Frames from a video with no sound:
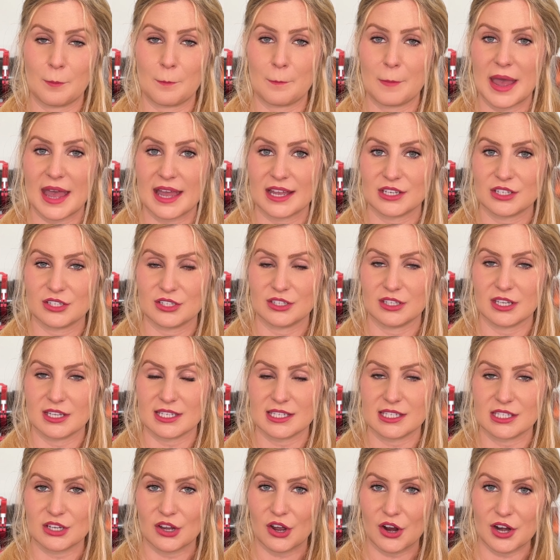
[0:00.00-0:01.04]
match the
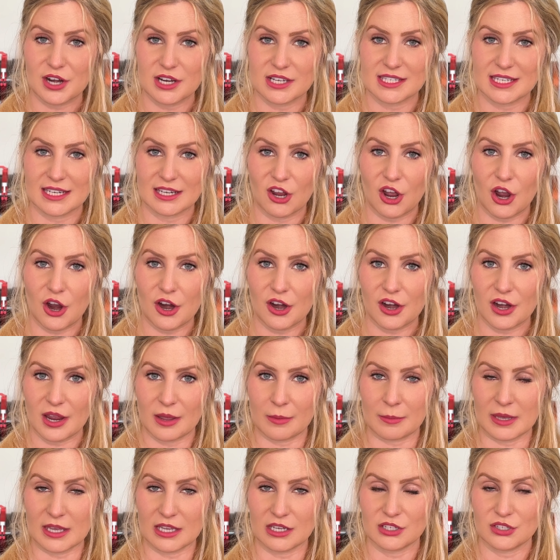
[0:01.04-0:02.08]
stars in our
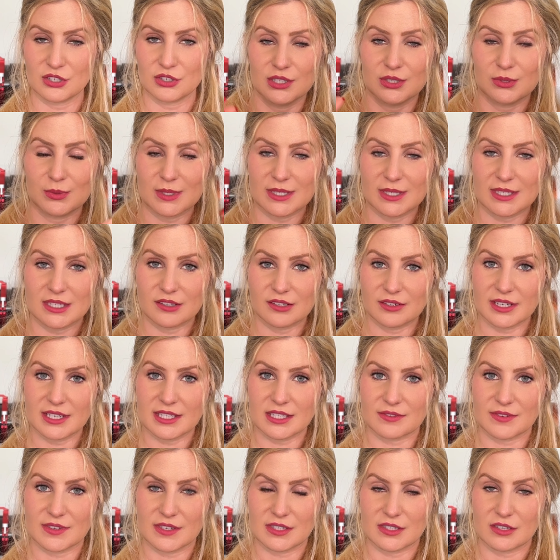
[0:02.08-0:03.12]
image to a series
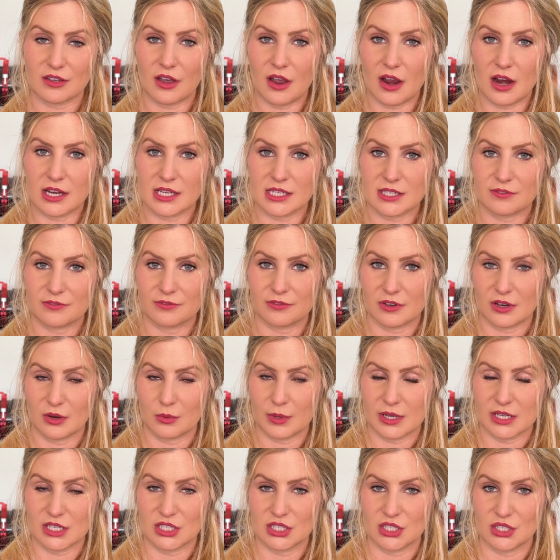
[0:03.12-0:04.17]
of stars for
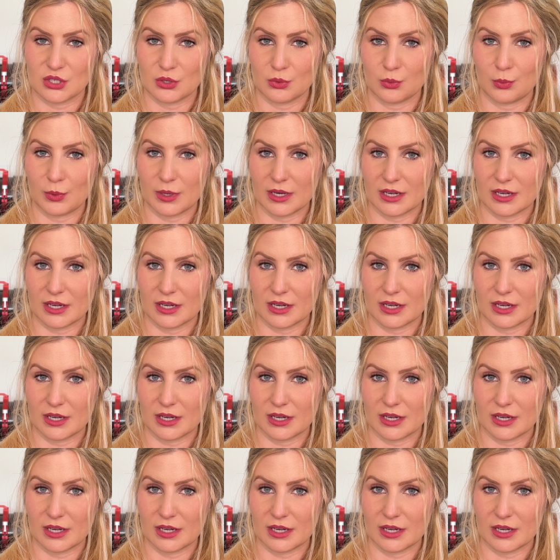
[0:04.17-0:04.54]
which we